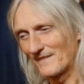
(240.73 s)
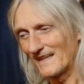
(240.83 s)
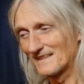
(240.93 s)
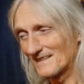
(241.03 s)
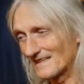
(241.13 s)

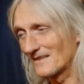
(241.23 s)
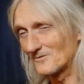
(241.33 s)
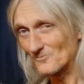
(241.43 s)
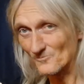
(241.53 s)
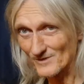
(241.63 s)
and
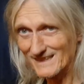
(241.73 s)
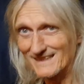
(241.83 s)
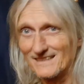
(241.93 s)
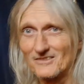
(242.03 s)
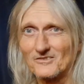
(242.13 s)
sounds really
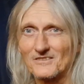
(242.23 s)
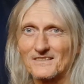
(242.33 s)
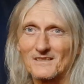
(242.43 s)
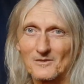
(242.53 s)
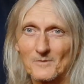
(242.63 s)
good.
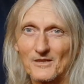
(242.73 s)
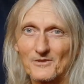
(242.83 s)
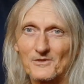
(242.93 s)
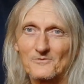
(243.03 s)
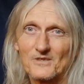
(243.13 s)
They're about
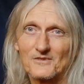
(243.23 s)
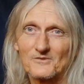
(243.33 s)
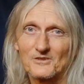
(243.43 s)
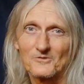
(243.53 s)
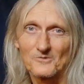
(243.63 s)

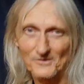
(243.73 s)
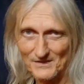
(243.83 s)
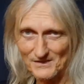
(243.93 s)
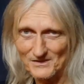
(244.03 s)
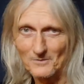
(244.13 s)
€300.
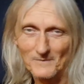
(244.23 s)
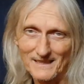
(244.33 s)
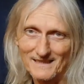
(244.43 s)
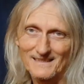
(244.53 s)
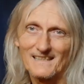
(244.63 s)
They stopped
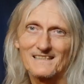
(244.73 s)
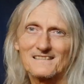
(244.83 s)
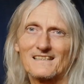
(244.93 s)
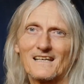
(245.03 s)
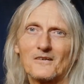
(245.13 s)
making these
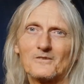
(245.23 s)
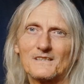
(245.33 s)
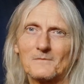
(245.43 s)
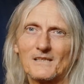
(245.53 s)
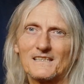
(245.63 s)
now, and
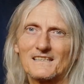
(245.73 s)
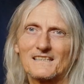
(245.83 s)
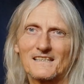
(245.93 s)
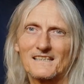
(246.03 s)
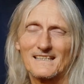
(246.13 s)
they make
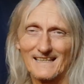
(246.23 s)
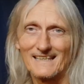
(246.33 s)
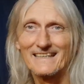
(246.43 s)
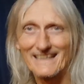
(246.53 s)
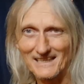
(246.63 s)

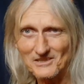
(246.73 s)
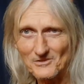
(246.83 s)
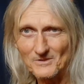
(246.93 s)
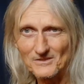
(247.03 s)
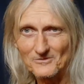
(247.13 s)
an
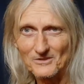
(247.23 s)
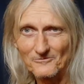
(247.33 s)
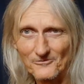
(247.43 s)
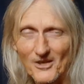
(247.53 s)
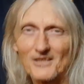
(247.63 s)

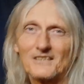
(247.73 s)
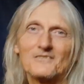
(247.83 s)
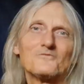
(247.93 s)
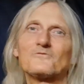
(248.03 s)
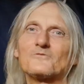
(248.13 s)

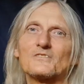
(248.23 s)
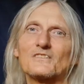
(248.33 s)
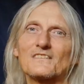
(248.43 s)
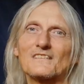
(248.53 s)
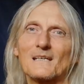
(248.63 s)
ES335, which
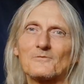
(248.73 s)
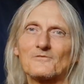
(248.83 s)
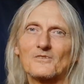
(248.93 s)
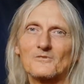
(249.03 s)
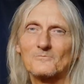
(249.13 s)
is an
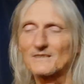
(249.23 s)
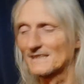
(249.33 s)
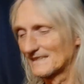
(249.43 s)
Epiphone, but